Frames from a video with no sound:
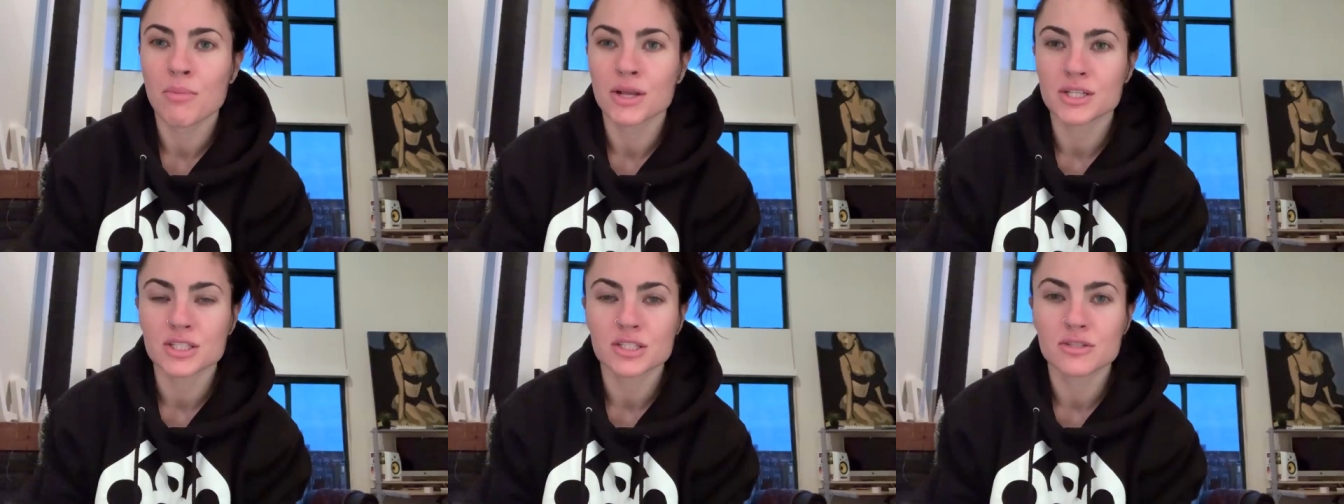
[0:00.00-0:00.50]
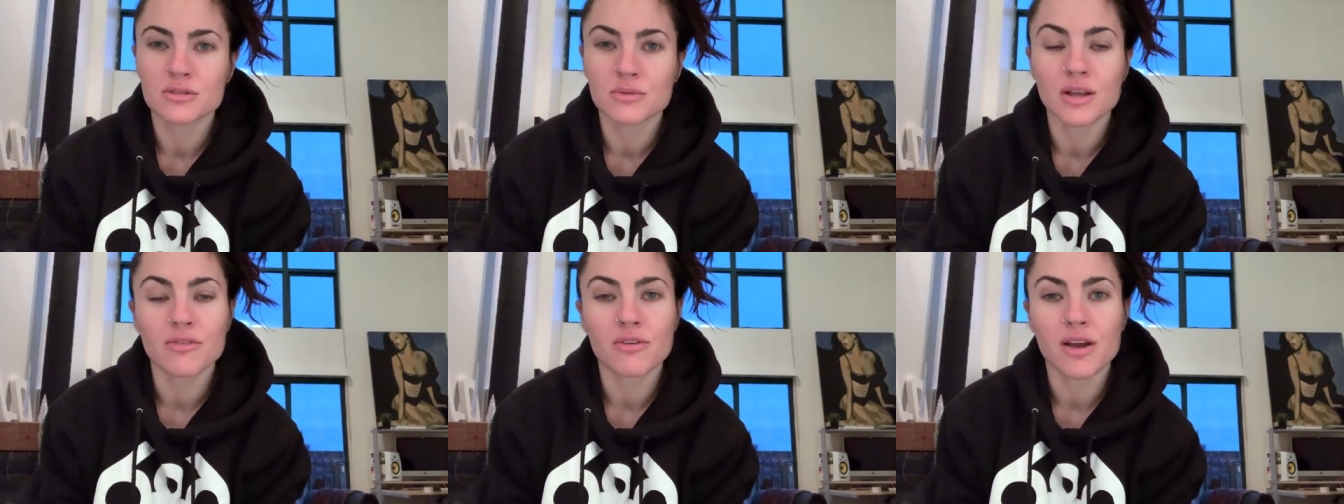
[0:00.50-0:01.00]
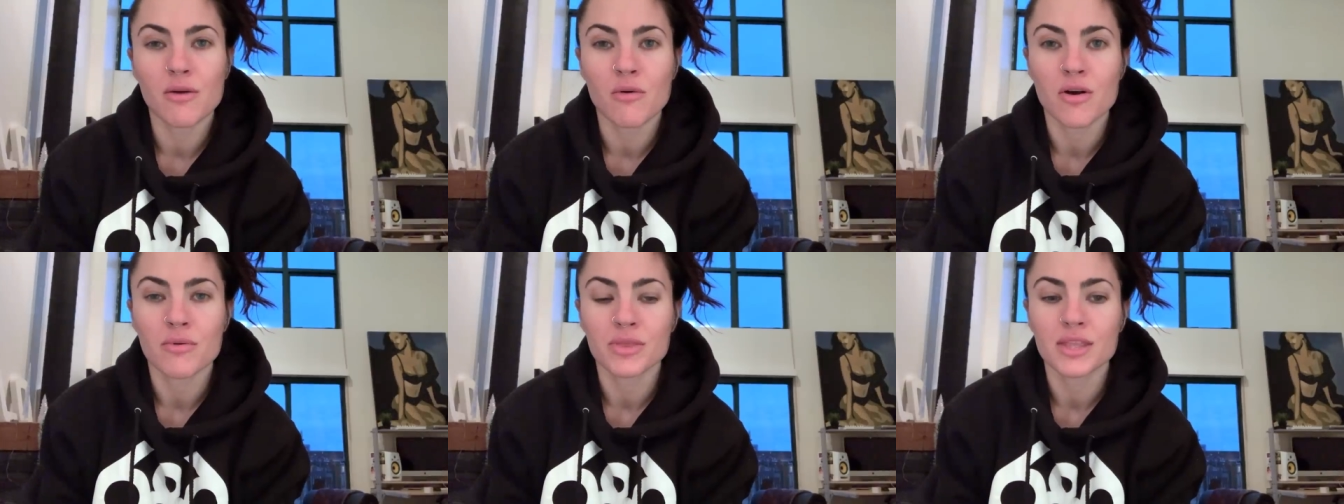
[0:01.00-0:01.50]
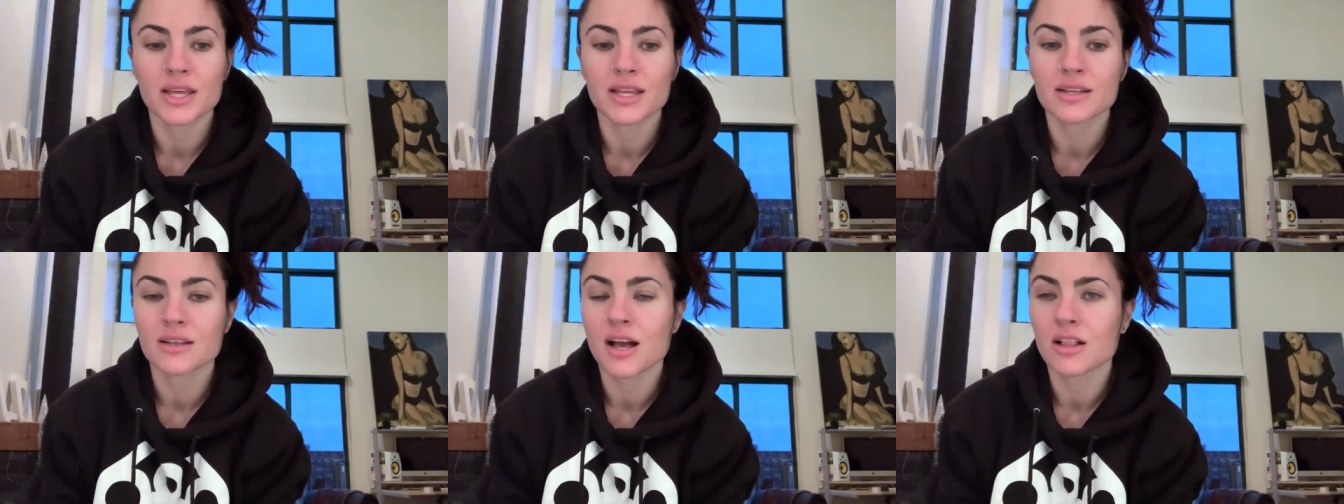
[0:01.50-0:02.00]
but just to do whatever I want with
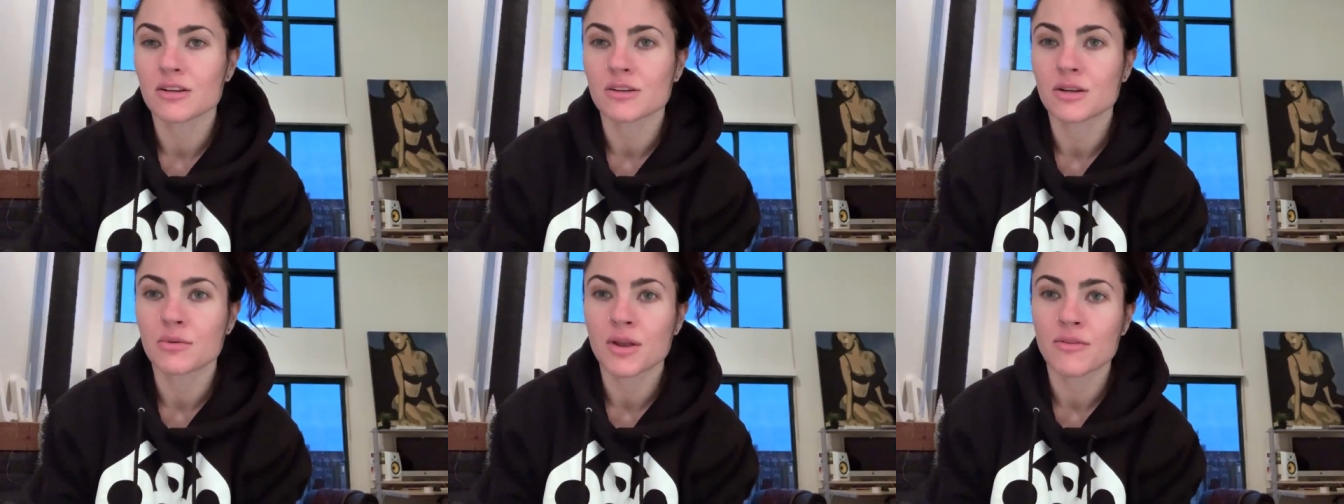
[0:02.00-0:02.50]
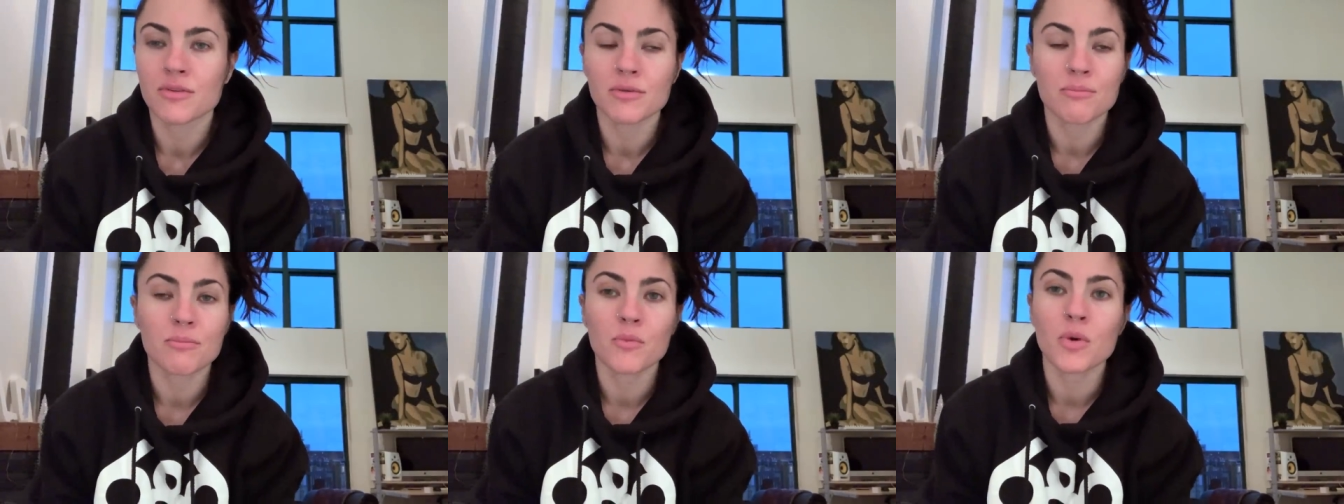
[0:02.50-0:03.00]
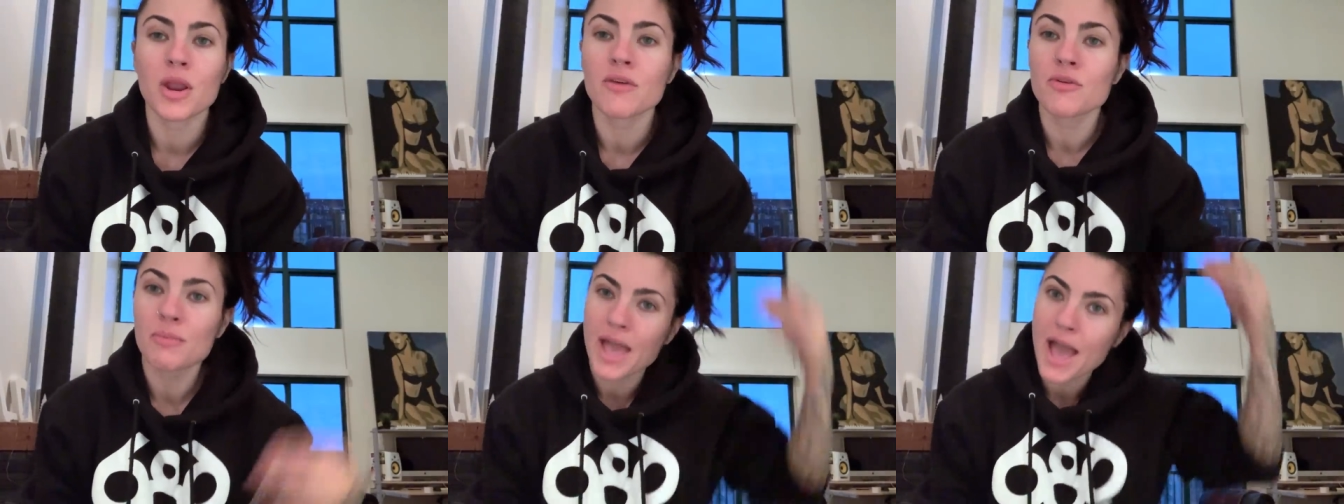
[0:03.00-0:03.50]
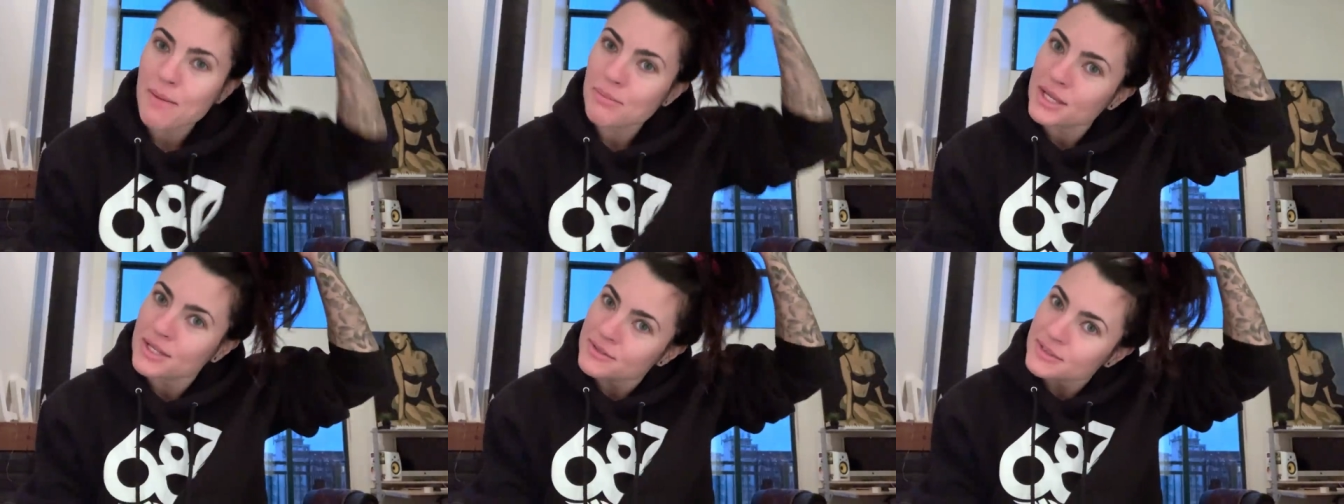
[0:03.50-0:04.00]
it, color it, whatever may
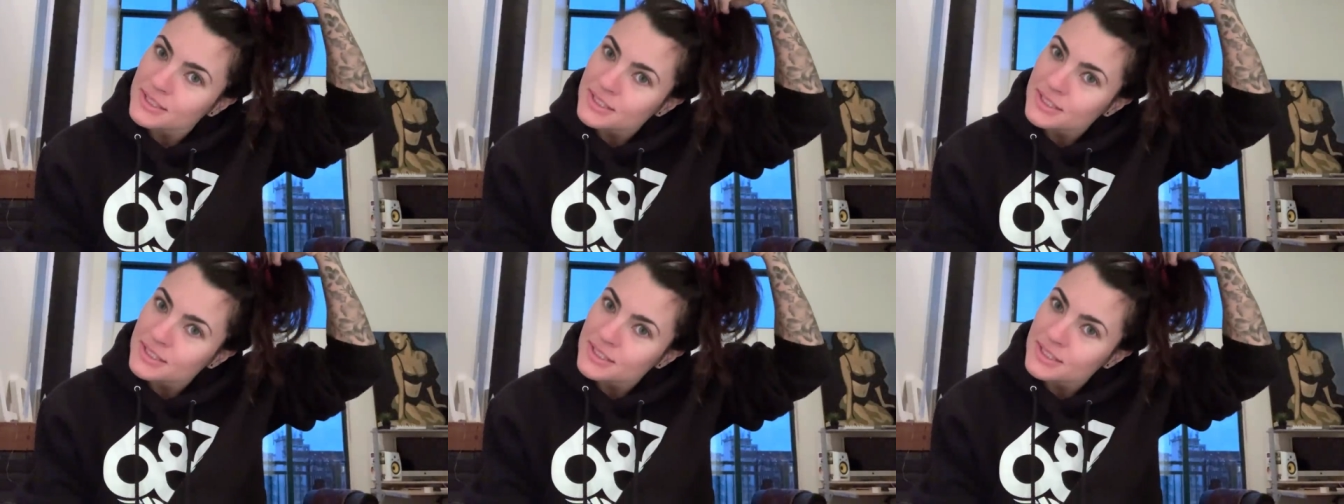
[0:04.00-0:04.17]
happen.